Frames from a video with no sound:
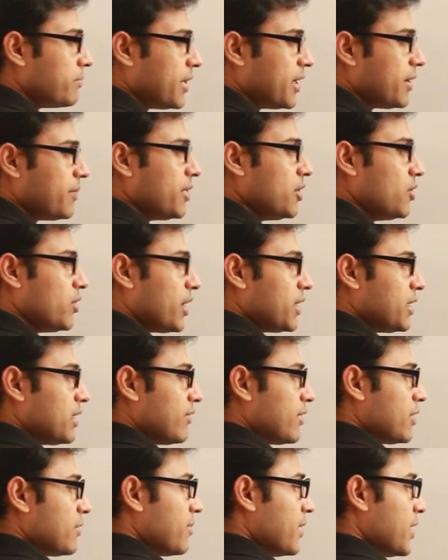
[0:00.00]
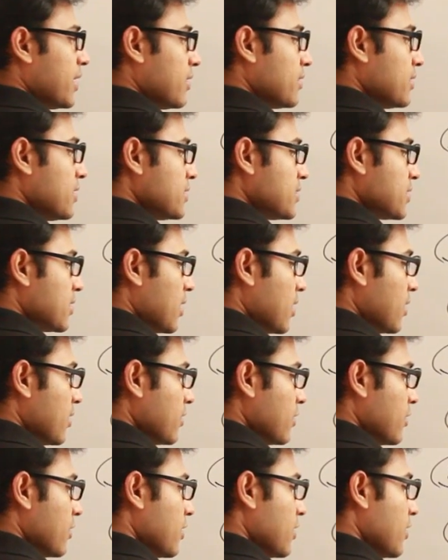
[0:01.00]
maybe you can even make this
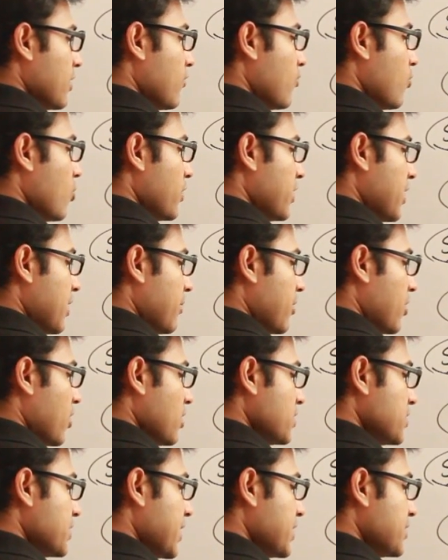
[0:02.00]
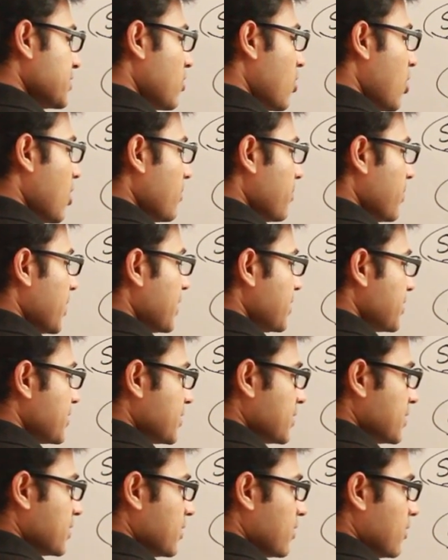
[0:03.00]
phone number also as complex.
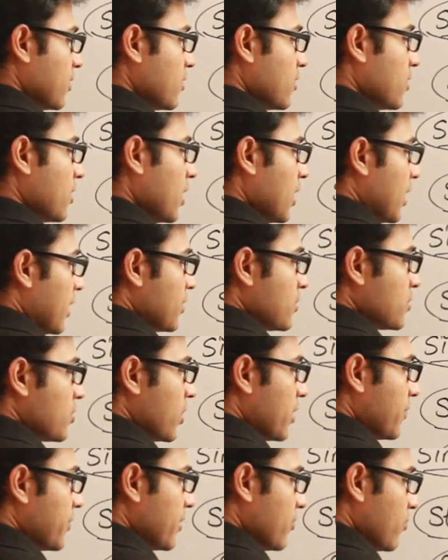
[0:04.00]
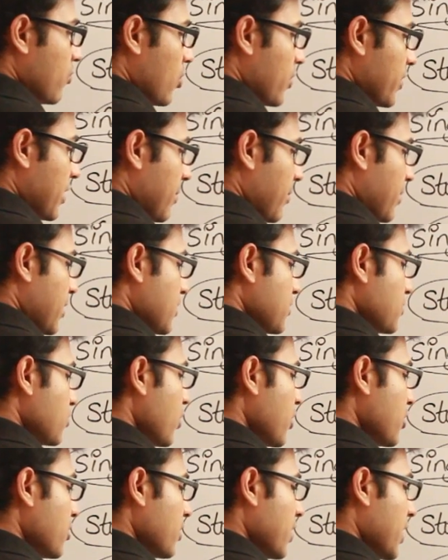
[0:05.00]
So if the phone number is
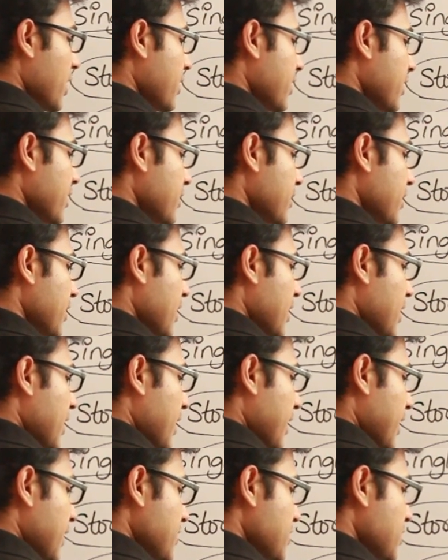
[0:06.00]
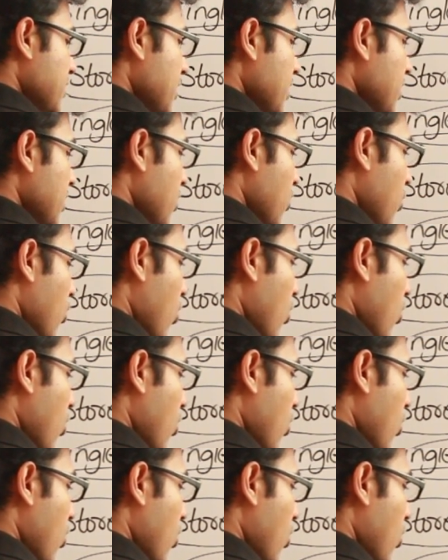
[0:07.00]
going to contain STD